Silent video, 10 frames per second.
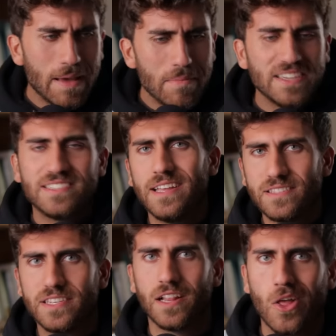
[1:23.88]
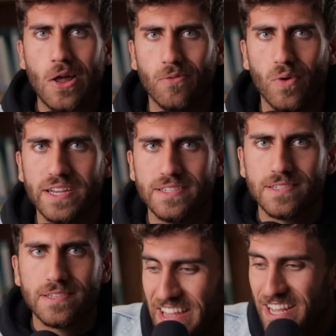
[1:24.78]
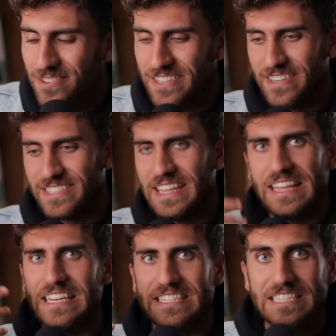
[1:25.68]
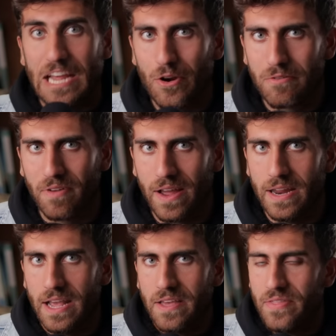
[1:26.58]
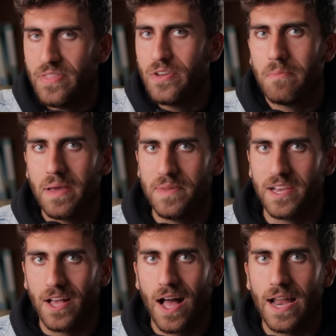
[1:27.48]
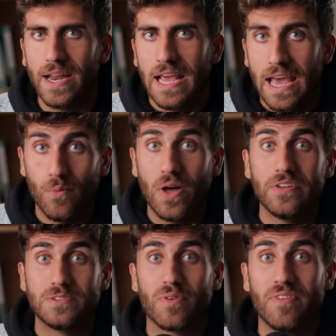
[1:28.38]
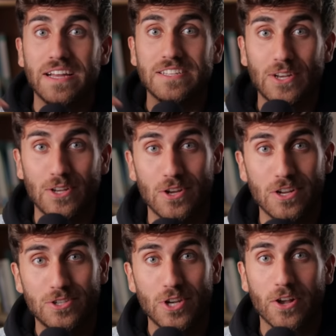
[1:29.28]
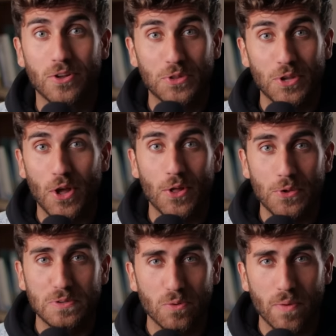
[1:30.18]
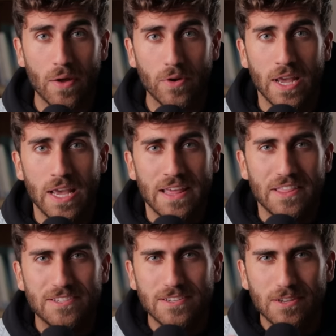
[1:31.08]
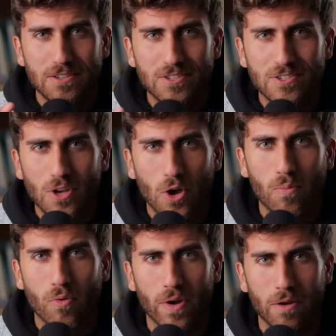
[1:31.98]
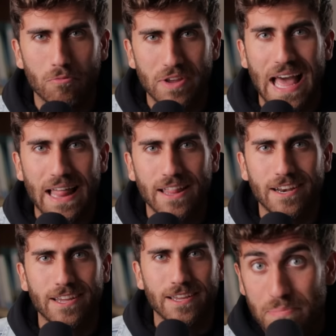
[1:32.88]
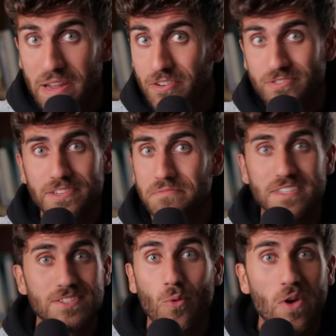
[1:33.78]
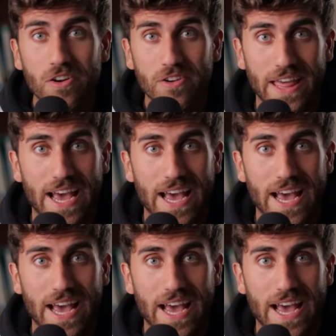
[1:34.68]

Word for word: And that makes sense in a lot of ways. Then he goes on to say that he's terrified that there might be a god. And while this provides a good chuckle to all those around this is a sobering reality. And Peterson is aware of